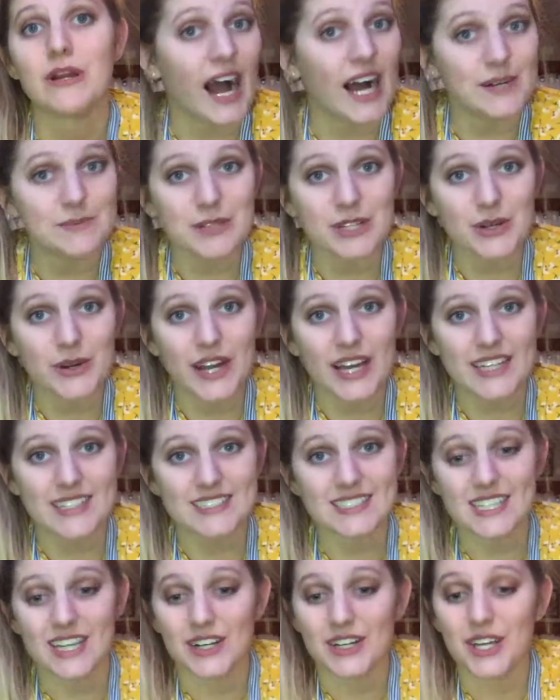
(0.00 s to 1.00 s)
I'm going to go ahead and
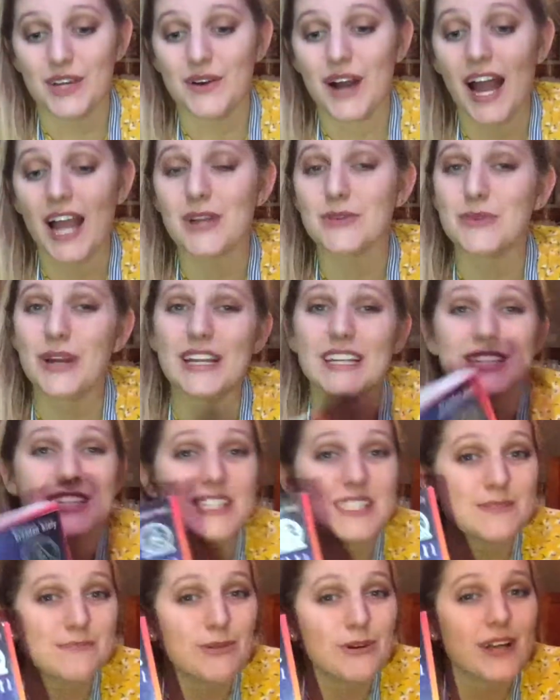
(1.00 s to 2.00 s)
tell you I rated
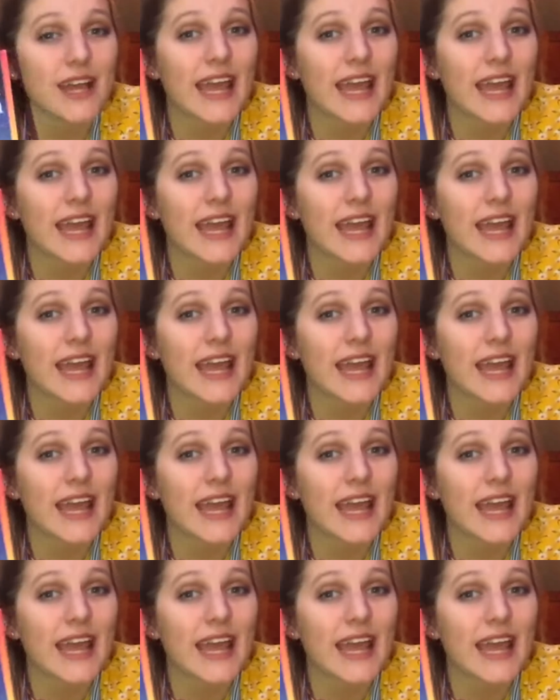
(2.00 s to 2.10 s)
this book